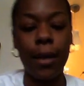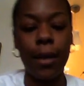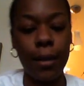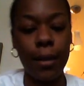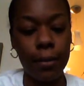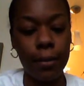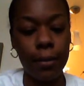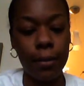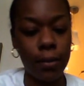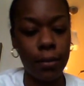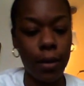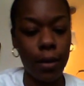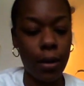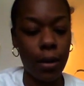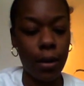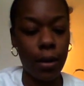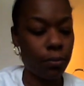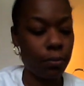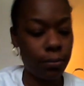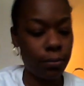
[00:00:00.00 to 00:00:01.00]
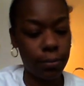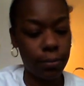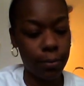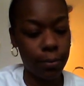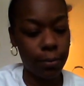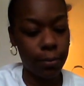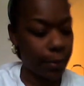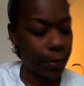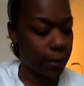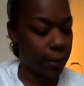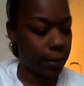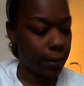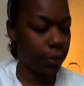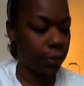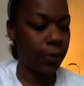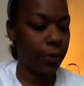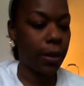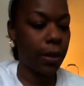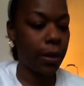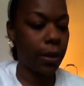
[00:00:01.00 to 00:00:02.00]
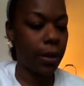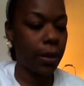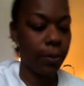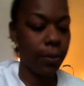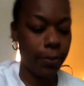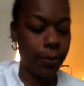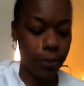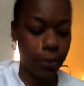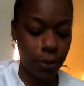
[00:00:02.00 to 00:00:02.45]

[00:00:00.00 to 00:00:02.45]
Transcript: And, uh-oh, my pieces are falling out.